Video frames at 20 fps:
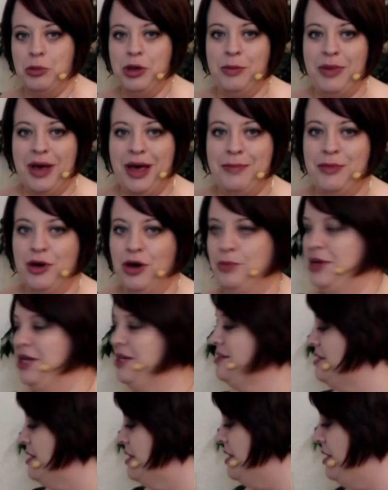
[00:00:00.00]
by moment,
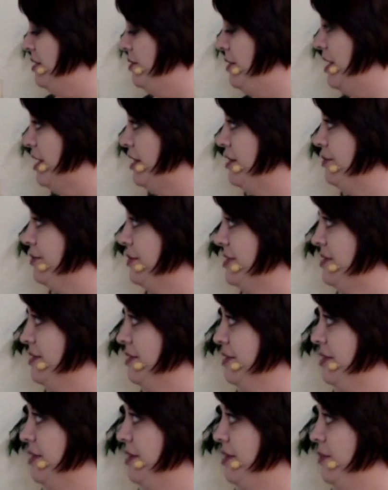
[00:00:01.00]
so that you get the
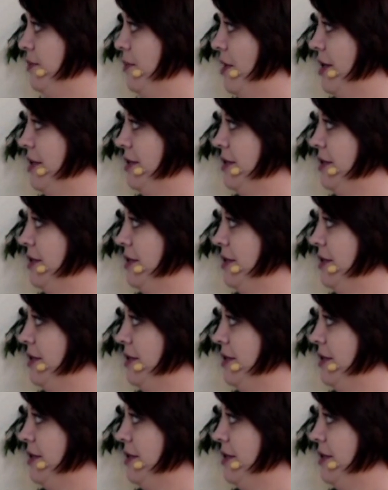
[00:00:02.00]
result that you want.